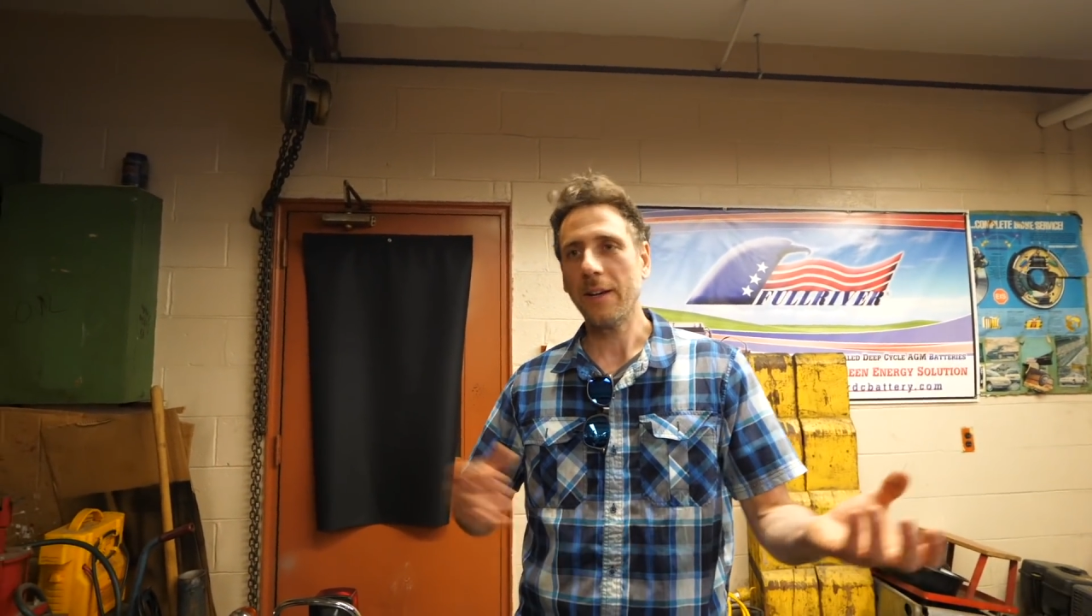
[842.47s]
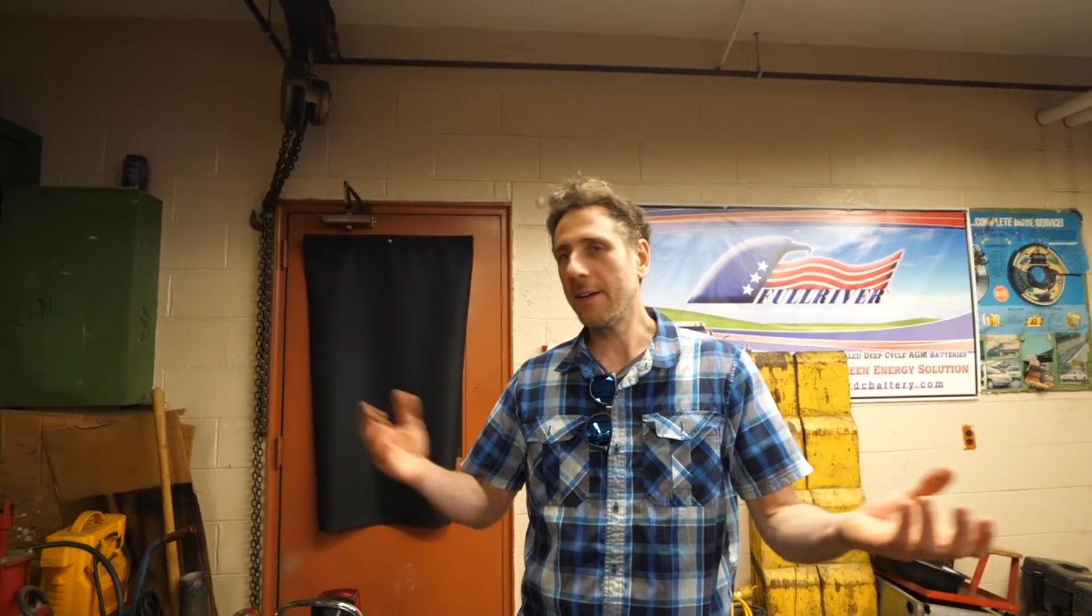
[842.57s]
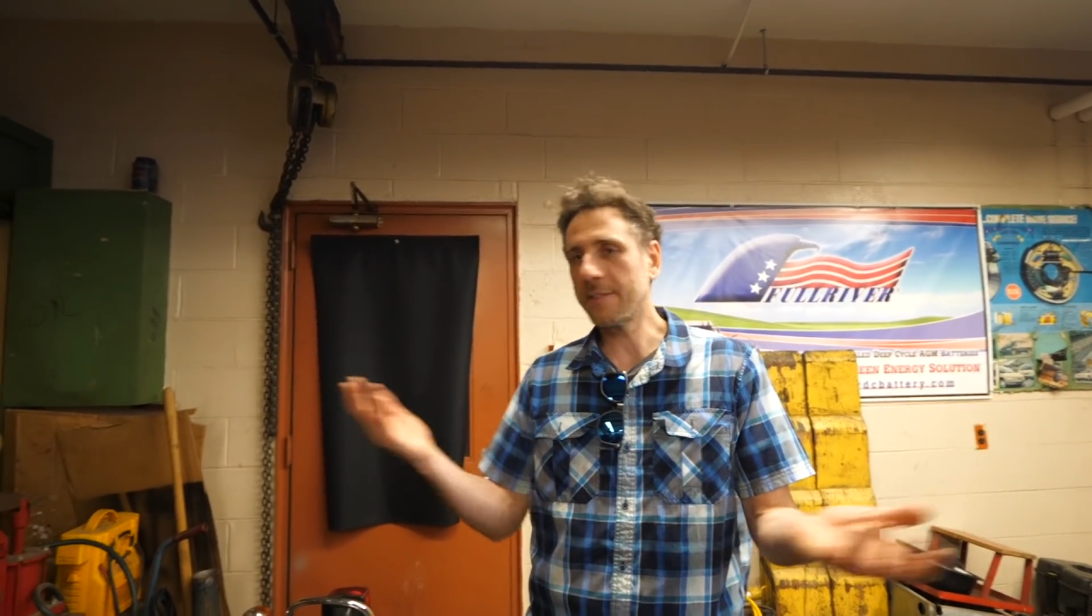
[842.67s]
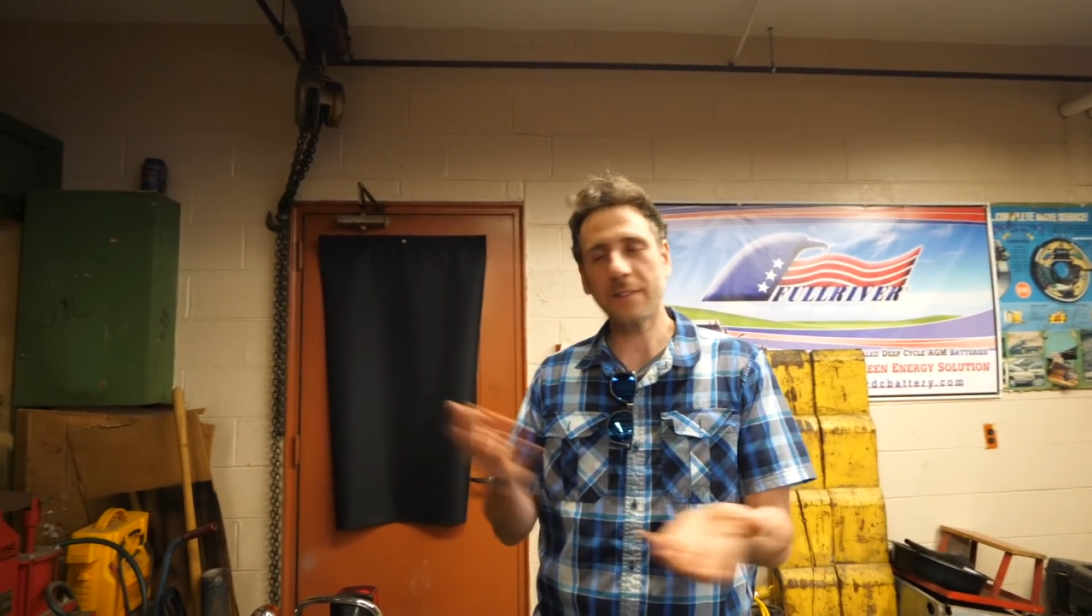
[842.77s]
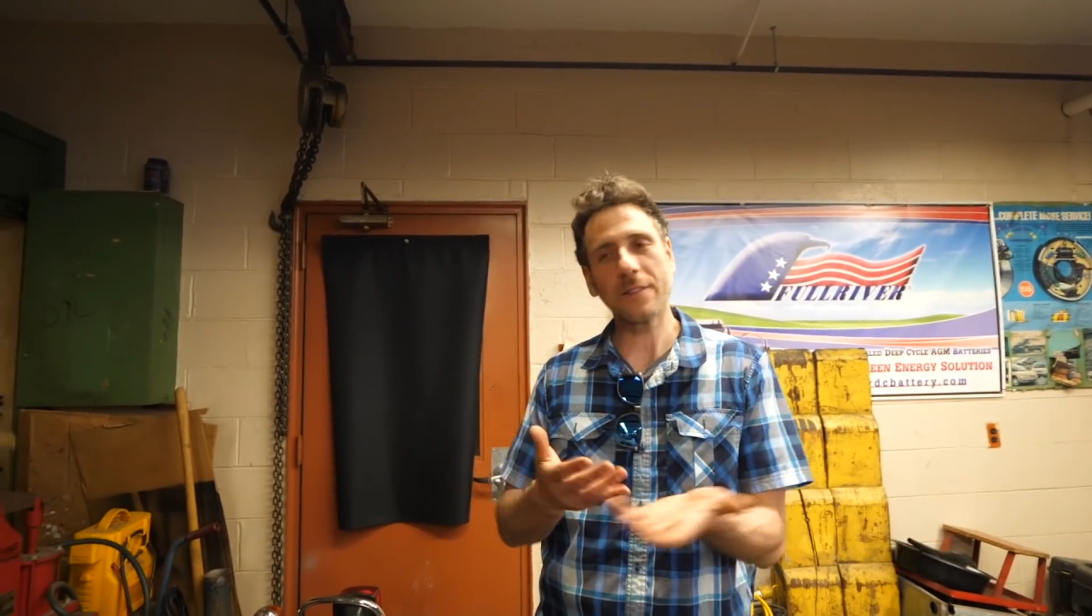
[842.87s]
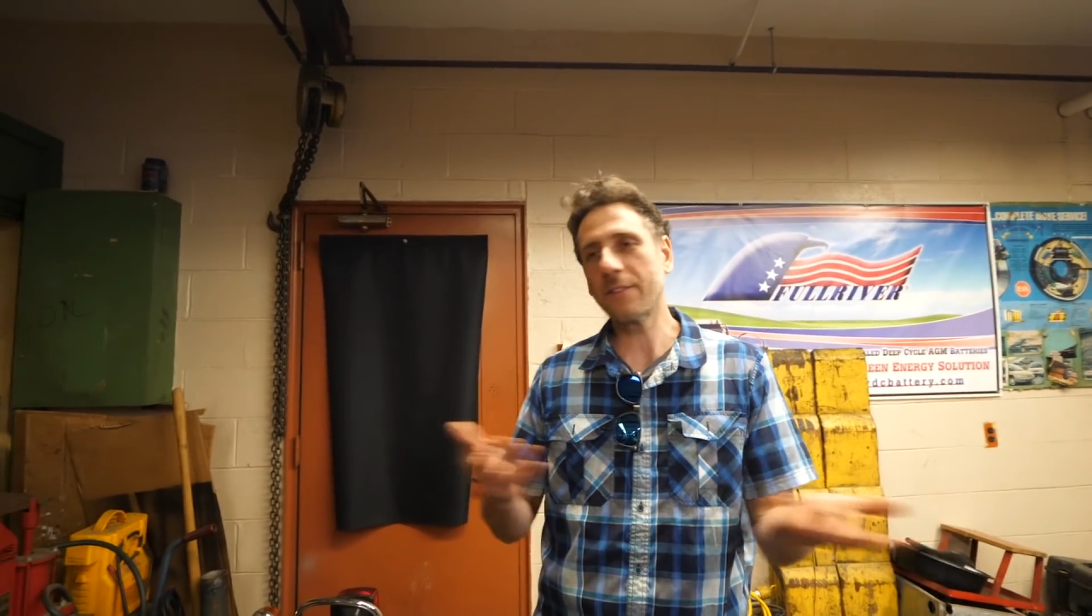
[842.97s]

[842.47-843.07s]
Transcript: it's